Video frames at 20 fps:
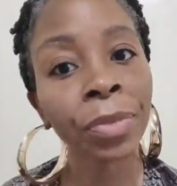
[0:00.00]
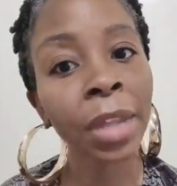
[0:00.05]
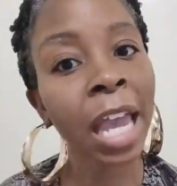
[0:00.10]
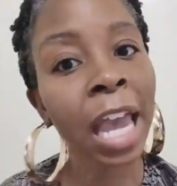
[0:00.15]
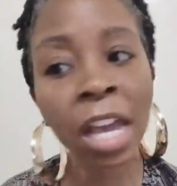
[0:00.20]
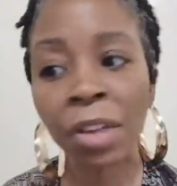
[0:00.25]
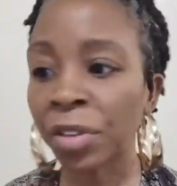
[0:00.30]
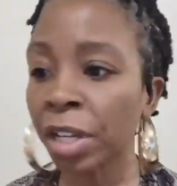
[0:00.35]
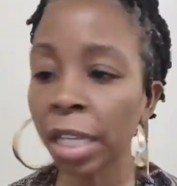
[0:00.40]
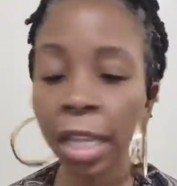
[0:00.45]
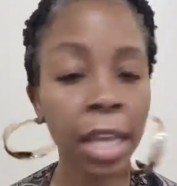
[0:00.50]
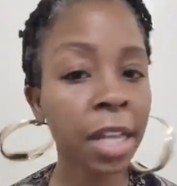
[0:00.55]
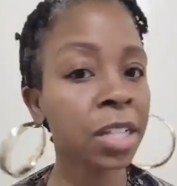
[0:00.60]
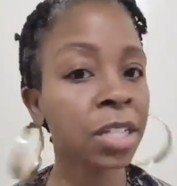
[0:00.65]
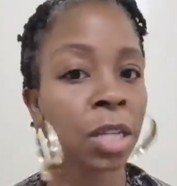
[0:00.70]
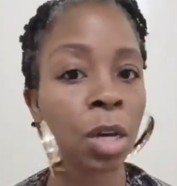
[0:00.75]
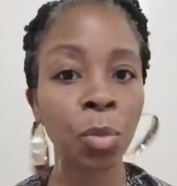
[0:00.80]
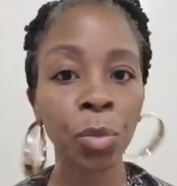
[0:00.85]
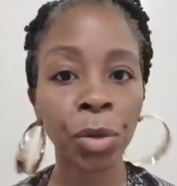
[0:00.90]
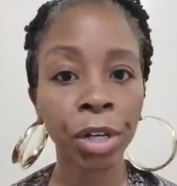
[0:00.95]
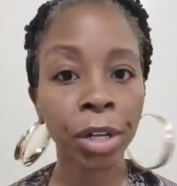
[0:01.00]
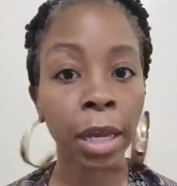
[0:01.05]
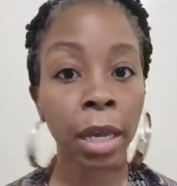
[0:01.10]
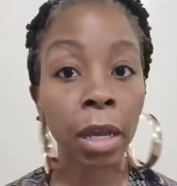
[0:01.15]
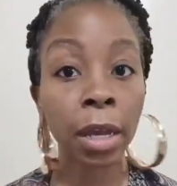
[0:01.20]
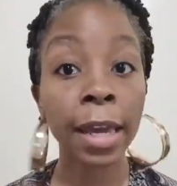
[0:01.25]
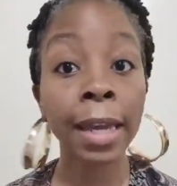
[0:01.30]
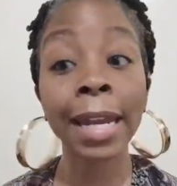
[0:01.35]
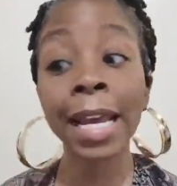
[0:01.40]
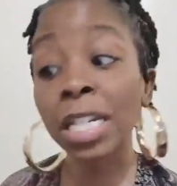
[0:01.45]
Everything is going to work out.
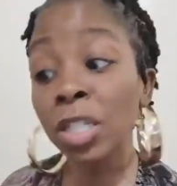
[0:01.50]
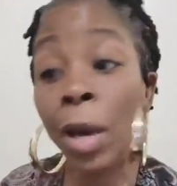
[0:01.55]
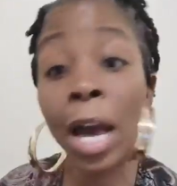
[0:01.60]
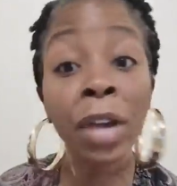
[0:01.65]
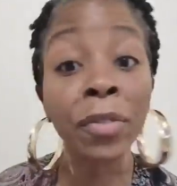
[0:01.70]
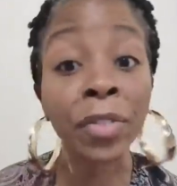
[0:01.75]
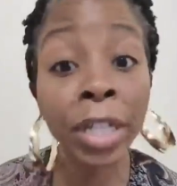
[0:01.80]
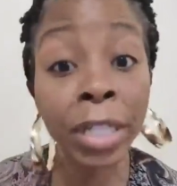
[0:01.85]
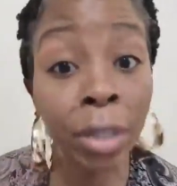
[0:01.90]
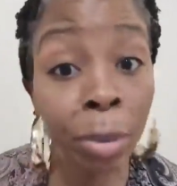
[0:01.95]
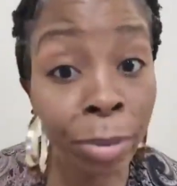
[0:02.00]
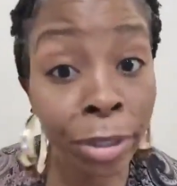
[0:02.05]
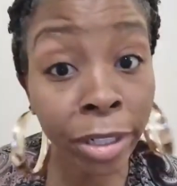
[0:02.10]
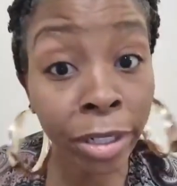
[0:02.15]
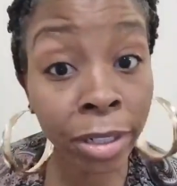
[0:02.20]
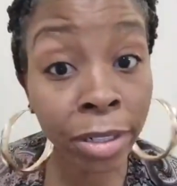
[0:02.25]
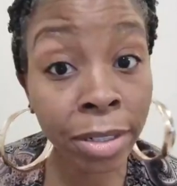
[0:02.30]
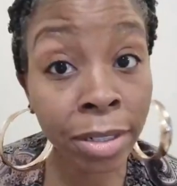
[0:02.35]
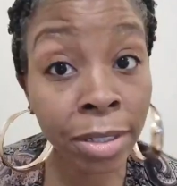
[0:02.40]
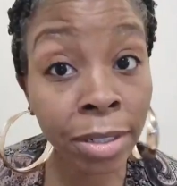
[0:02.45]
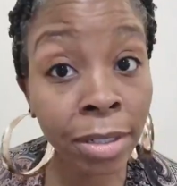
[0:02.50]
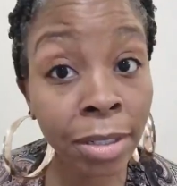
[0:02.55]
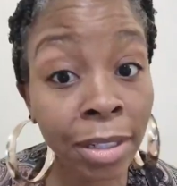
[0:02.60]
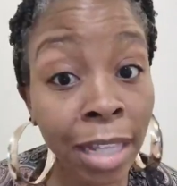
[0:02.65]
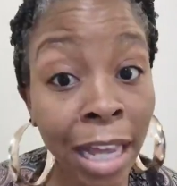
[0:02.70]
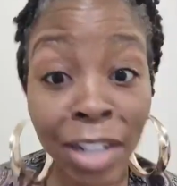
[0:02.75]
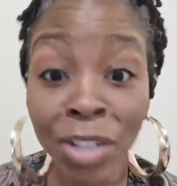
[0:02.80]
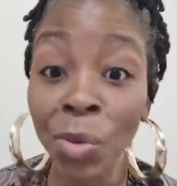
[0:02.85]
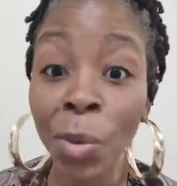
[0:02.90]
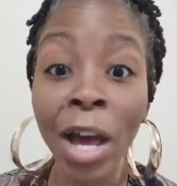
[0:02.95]
And that's why I read the books.
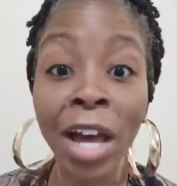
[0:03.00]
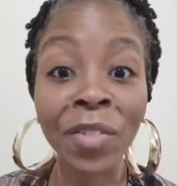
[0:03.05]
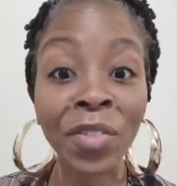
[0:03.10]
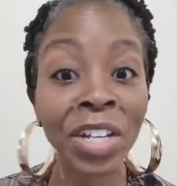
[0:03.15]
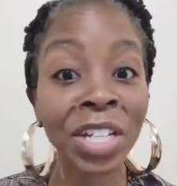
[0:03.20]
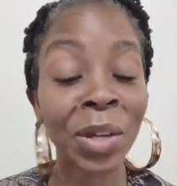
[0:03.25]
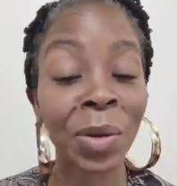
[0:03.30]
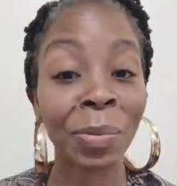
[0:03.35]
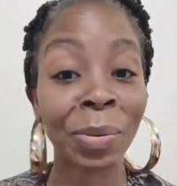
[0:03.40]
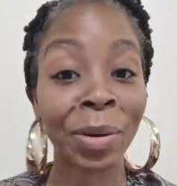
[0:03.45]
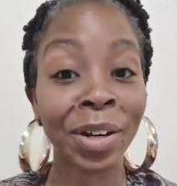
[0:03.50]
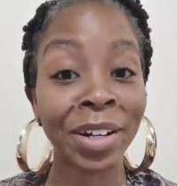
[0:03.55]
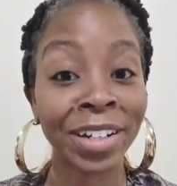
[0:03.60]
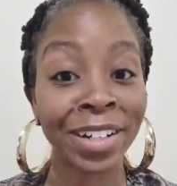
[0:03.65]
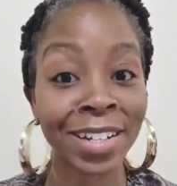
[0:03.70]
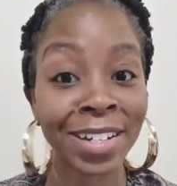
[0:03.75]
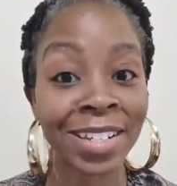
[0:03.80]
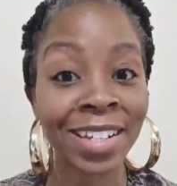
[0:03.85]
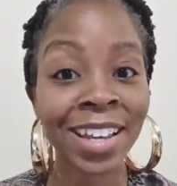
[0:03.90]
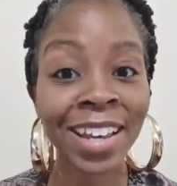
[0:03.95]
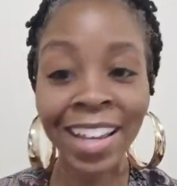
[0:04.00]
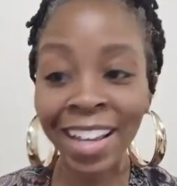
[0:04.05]
That's why I read the books.